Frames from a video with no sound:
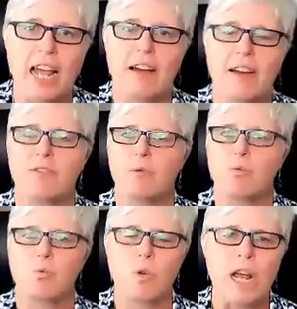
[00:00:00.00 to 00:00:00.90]
I have
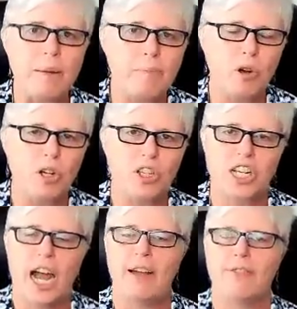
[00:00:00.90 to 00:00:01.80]
read
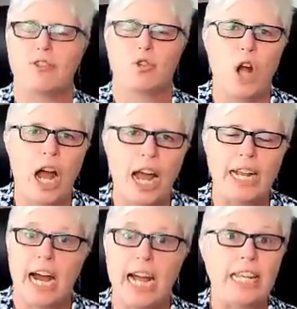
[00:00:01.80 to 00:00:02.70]
books. I have
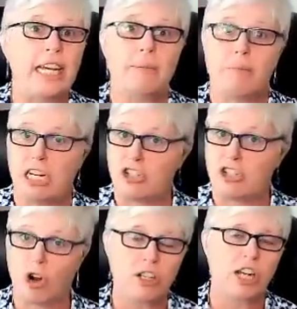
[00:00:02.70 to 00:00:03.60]
tried. I get my
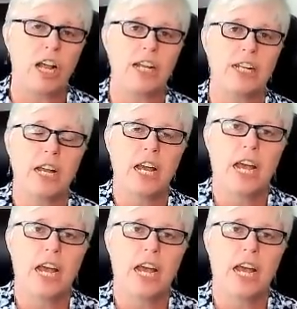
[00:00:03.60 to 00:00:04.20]
chart done.